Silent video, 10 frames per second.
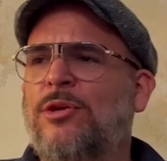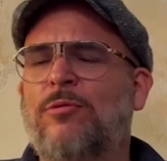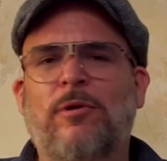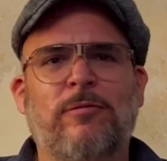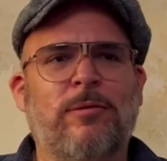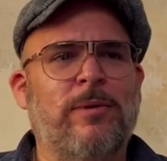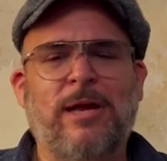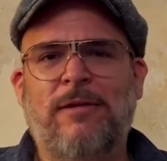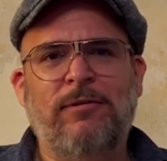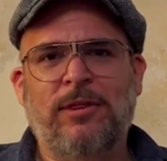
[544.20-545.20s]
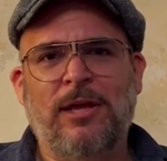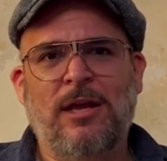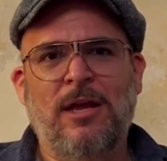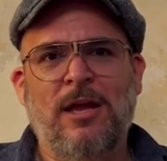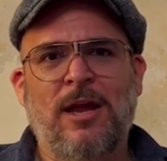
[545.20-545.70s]
you work with my
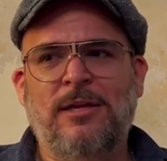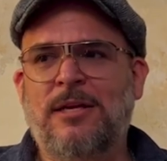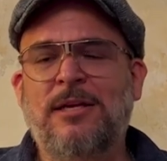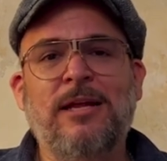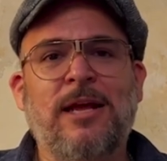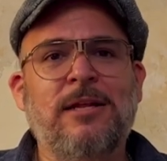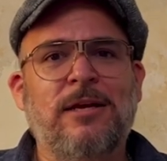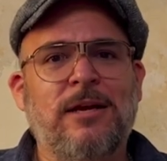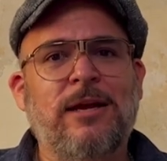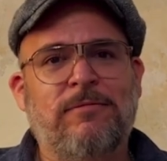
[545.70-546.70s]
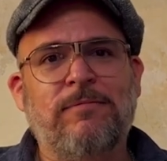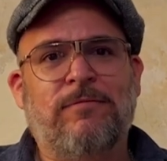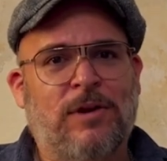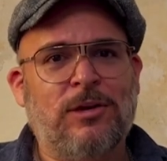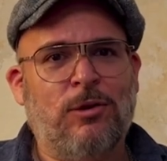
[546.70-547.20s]
everything. And then in the end, they get
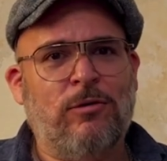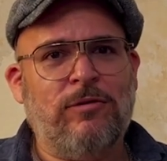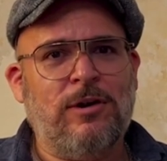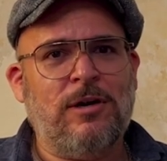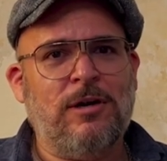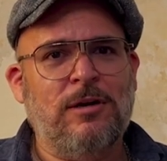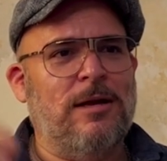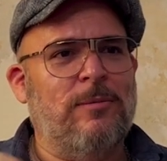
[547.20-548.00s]
beeped over.